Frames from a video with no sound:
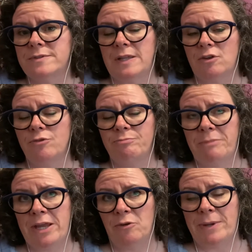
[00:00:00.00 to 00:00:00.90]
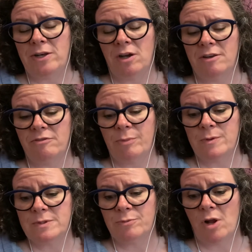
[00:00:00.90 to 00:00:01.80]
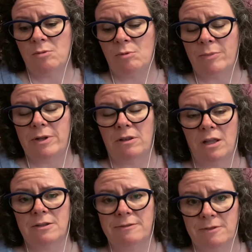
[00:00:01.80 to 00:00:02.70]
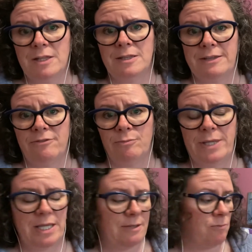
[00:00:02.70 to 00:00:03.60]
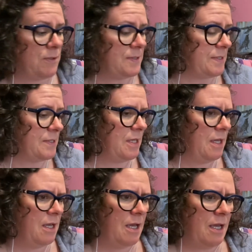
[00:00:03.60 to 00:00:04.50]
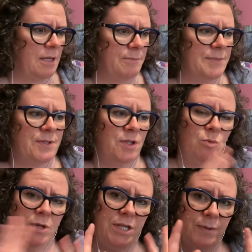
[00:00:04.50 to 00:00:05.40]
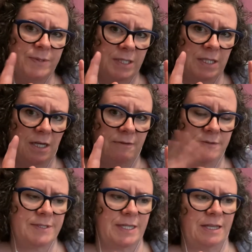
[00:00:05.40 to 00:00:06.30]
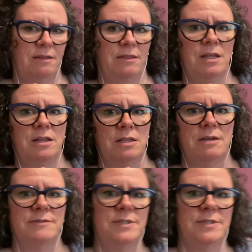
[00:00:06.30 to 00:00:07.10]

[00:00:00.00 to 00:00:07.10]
That may or may not have posed a problem, but luckily for me, it wasn't. So you want to use gloves, like thick gloves.